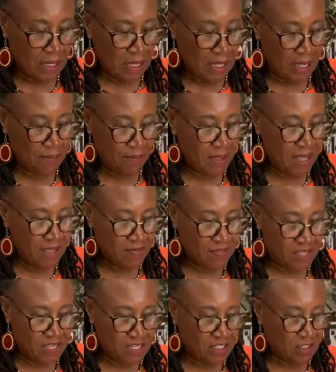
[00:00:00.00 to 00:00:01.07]
and make
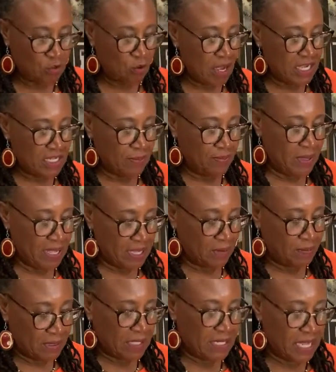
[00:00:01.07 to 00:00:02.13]
these twice baked
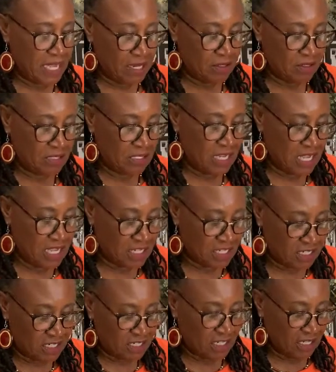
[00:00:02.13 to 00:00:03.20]
potatoes
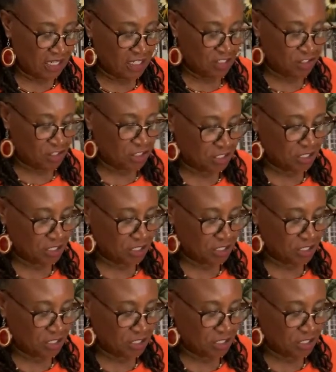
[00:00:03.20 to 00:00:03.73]
taste delicious.